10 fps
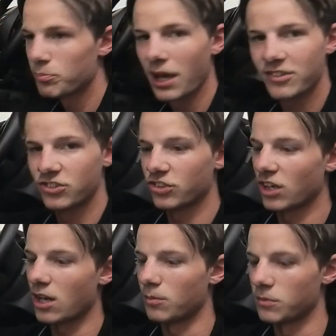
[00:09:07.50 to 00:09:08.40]
passenger
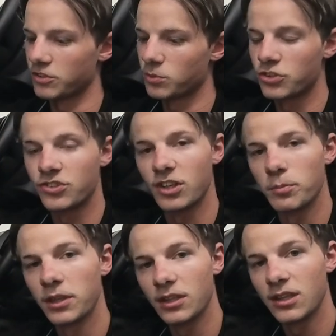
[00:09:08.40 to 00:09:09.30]
armrest, which is going to
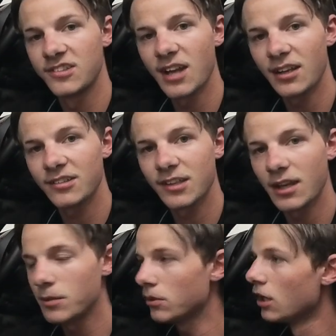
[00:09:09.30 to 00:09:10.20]
be the exact
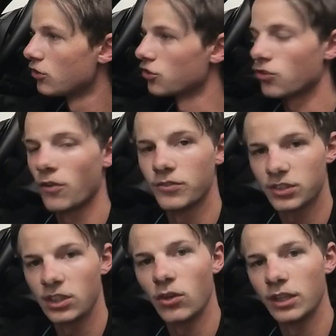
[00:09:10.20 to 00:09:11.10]
same, just
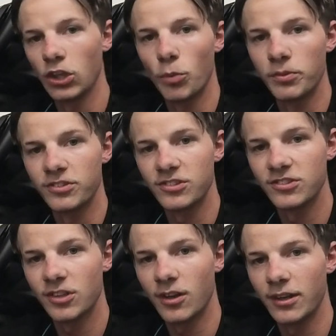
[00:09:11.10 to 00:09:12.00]
obviously on the opposite
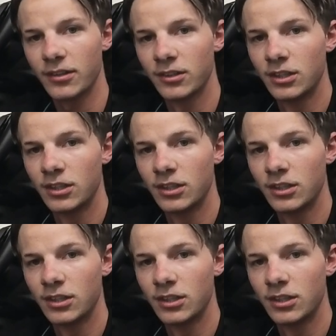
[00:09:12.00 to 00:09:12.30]
side.